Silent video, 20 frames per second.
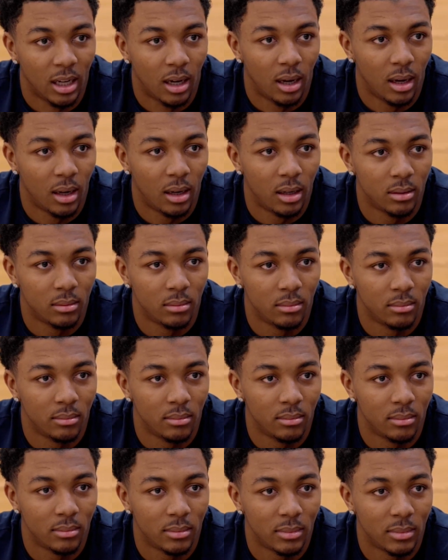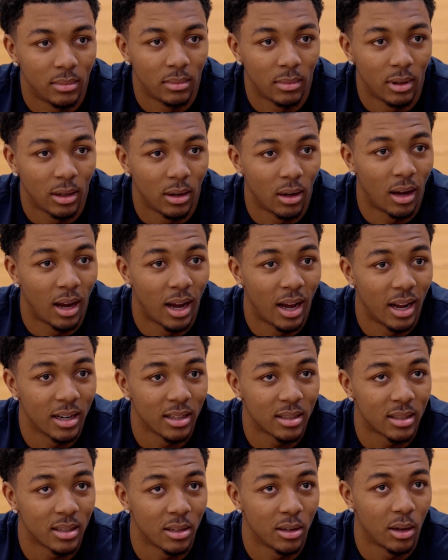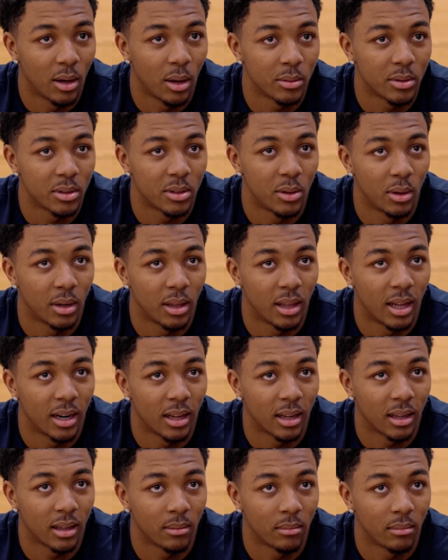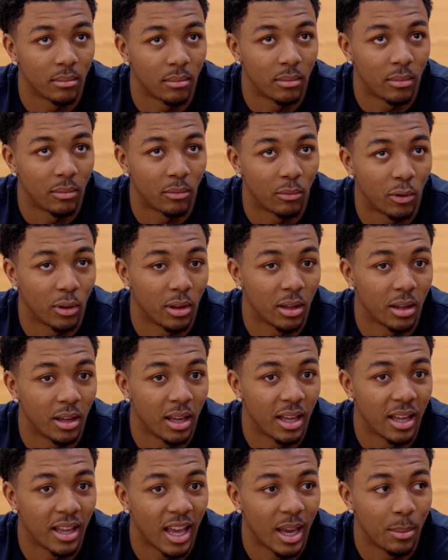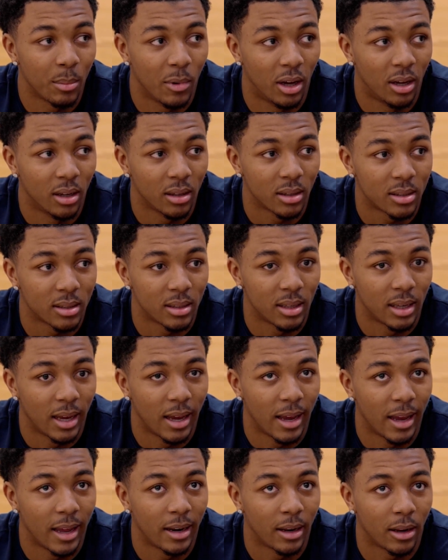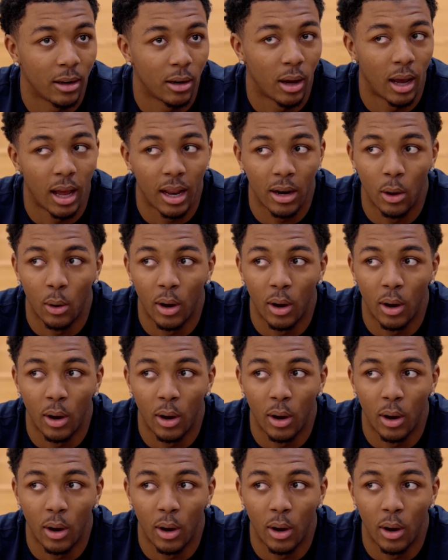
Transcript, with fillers: Um, and honestly, you know, I was just doing a lot of really good in-game dunks, and you know I